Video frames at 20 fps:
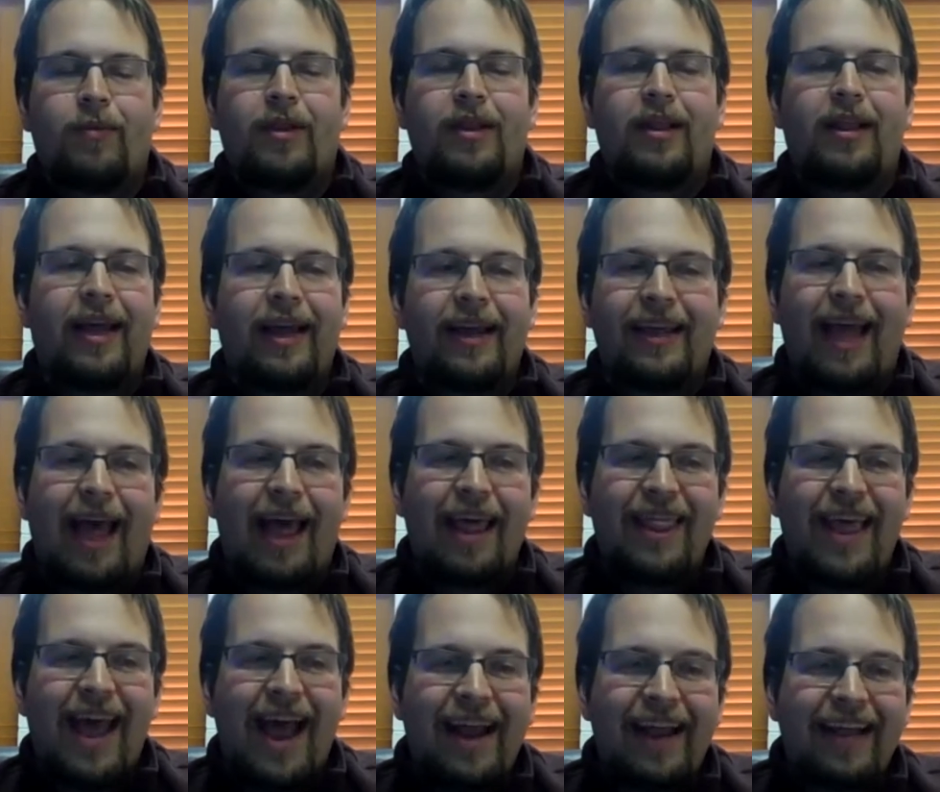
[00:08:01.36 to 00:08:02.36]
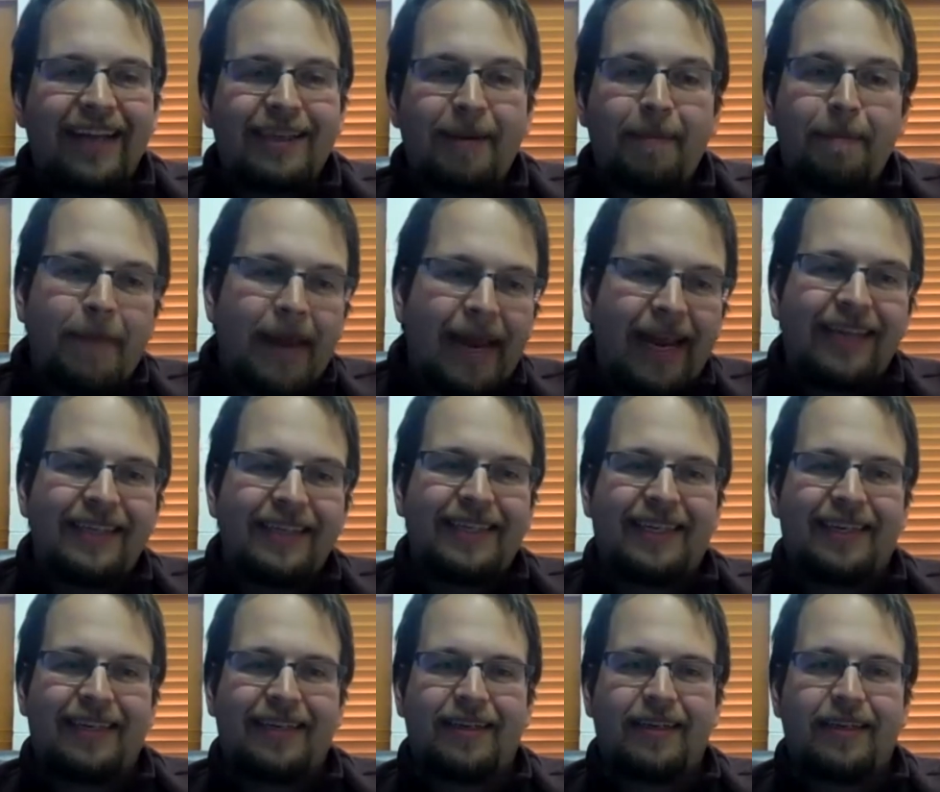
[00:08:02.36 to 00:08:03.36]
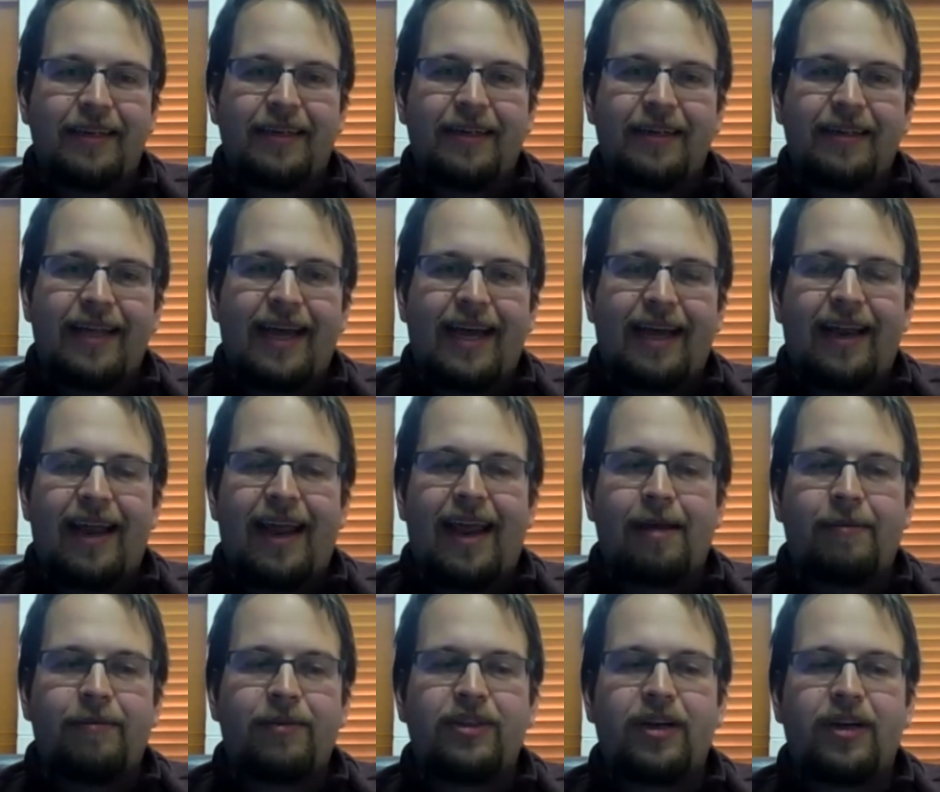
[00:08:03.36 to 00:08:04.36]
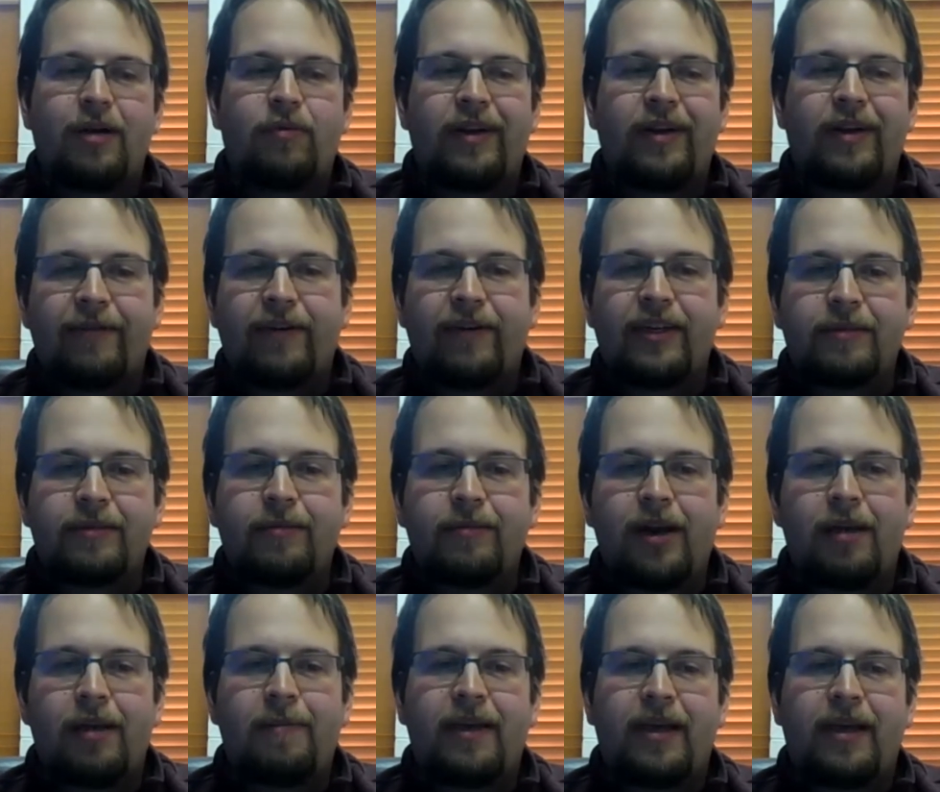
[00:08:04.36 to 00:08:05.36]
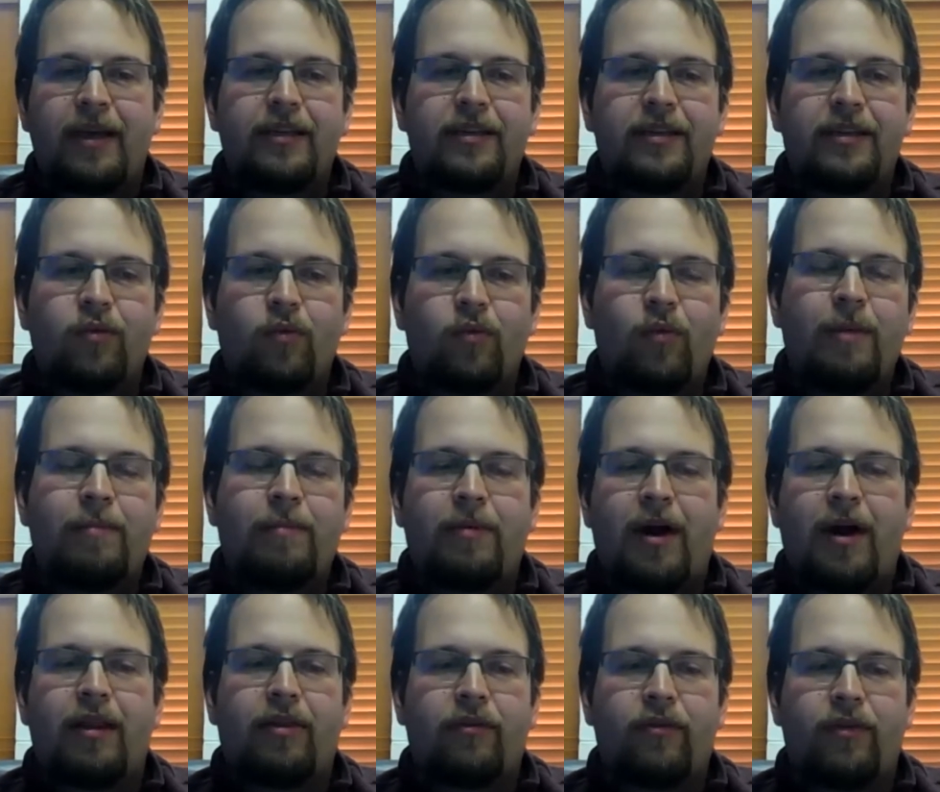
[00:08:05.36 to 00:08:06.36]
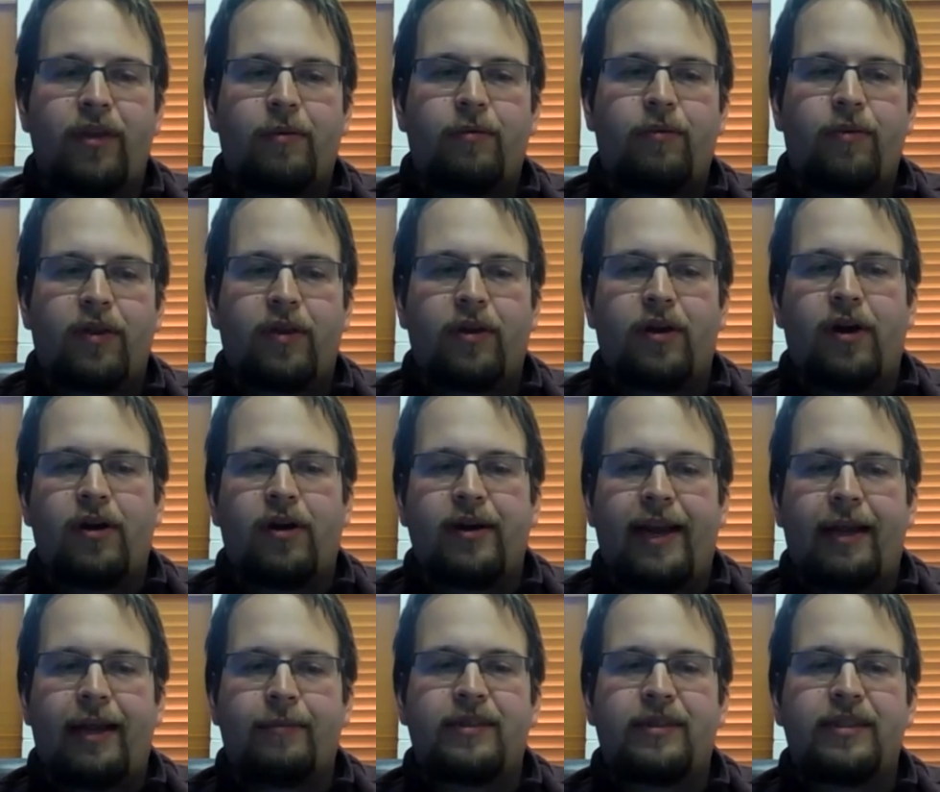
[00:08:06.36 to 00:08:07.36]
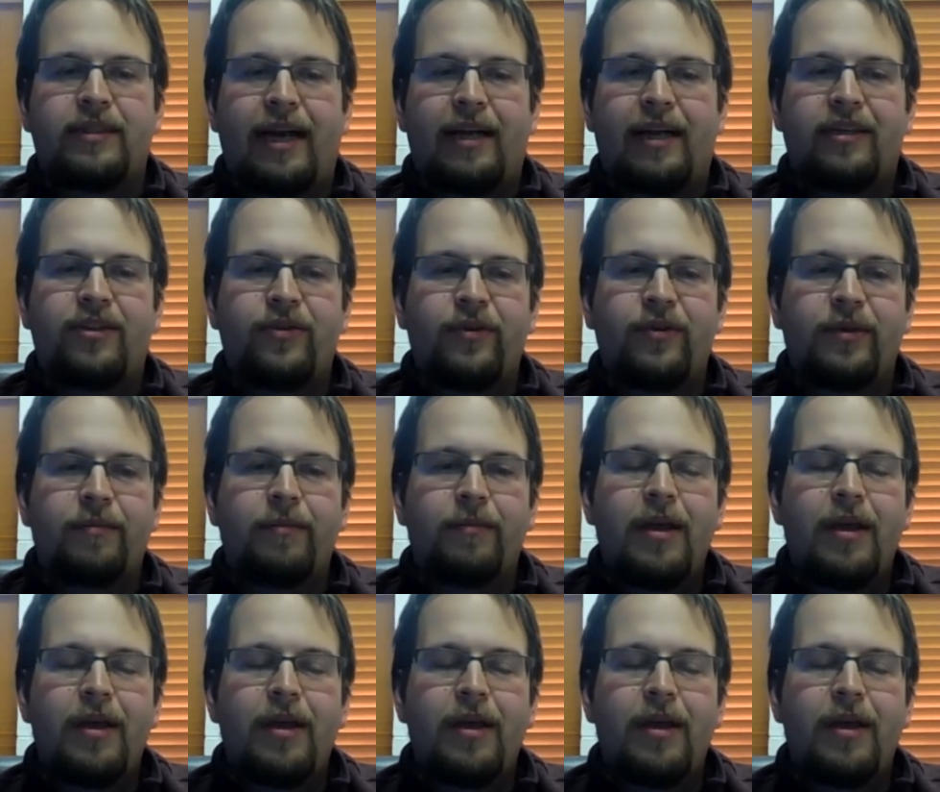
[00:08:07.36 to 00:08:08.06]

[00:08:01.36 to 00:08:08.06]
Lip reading: Like, that is amazing that Amazon would give us money because we bought through them with our names tied to it.